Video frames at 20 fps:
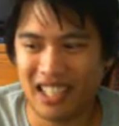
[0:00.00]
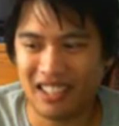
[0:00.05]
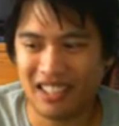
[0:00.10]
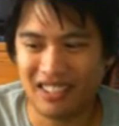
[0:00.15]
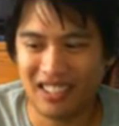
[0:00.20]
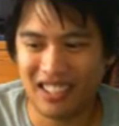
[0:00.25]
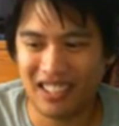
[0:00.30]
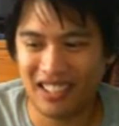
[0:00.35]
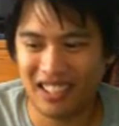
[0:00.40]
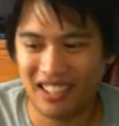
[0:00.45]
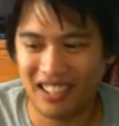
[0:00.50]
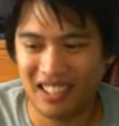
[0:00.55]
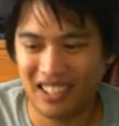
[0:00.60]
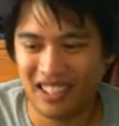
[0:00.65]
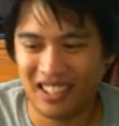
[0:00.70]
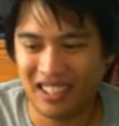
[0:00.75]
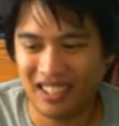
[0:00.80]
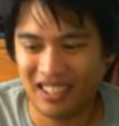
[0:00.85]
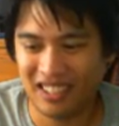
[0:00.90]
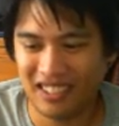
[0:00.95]
out there, you
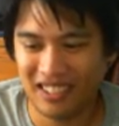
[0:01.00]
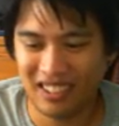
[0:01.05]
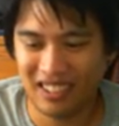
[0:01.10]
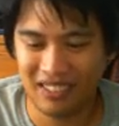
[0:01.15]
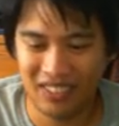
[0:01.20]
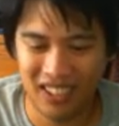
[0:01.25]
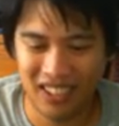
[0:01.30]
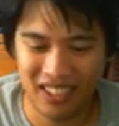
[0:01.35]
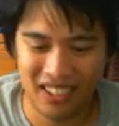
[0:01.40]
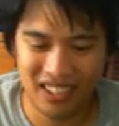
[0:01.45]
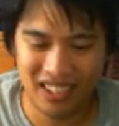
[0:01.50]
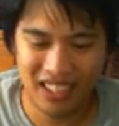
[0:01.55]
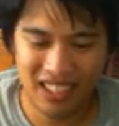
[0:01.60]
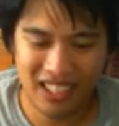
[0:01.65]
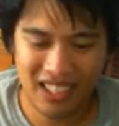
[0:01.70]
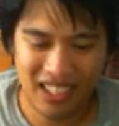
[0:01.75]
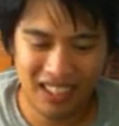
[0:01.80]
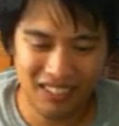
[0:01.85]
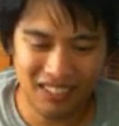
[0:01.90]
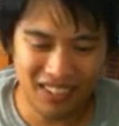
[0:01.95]
know? I mean,
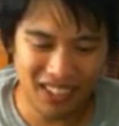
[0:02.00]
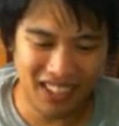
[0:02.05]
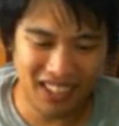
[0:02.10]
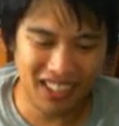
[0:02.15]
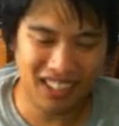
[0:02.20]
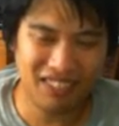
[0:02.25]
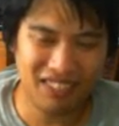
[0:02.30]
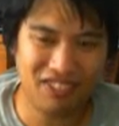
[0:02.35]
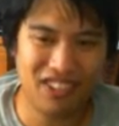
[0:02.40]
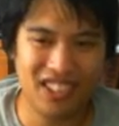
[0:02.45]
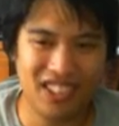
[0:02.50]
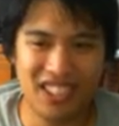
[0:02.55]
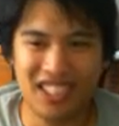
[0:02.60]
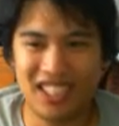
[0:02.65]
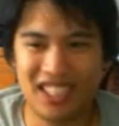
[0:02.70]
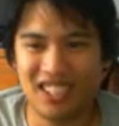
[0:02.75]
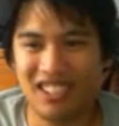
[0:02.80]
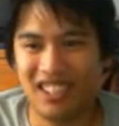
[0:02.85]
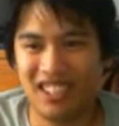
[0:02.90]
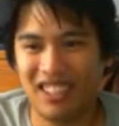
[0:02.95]
you might got like
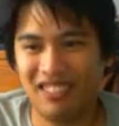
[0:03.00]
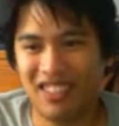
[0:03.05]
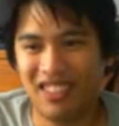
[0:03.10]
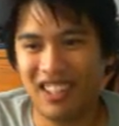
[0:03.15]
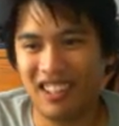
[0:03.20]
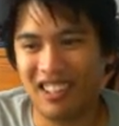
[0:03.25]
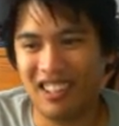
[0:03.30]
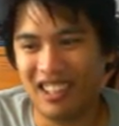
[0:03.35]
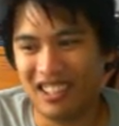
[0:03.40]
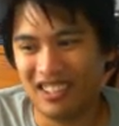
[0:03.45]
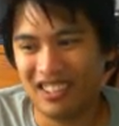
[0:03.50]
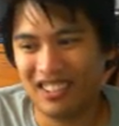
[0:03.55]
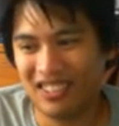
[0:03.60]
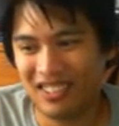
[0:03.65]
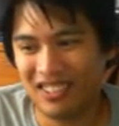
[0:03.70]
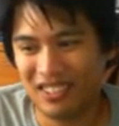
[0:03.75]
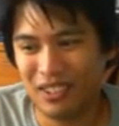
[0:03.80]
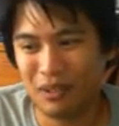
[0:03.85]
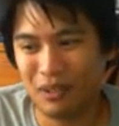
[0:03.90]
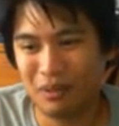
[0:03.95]
Francisco Rivera
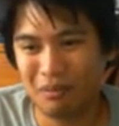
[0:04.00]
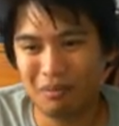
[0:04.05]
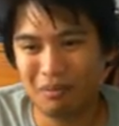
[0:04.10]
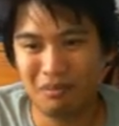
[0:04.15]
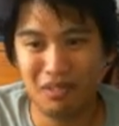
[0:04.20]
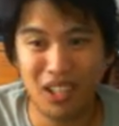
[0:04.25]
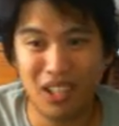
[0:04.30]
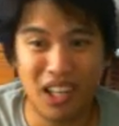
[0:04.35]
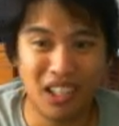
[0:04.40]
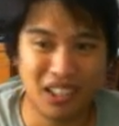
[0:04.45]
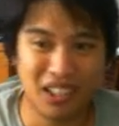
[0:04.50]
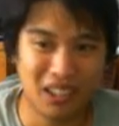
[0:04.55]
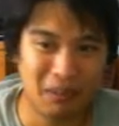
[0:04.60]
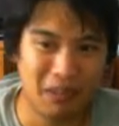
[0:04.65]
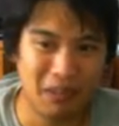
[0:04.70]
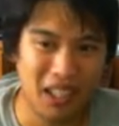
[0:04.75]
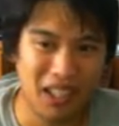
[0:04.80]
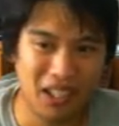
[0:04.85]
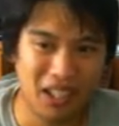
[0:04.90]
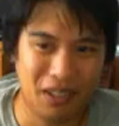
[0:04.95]
who knocked
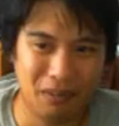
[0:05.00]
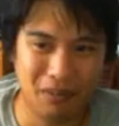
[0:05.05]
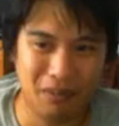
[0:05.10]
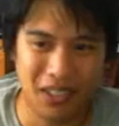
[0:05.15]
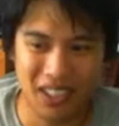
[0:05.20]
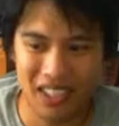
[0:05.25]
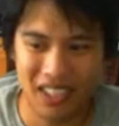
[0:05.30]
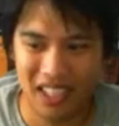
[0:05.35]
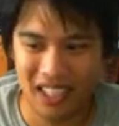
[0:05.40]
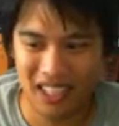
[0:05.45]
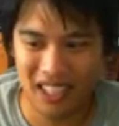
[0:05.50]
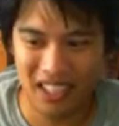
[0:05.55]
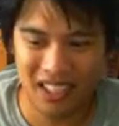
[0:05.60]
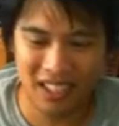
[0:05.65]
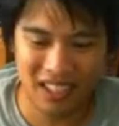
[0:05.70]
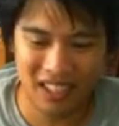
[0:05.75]
him out, but then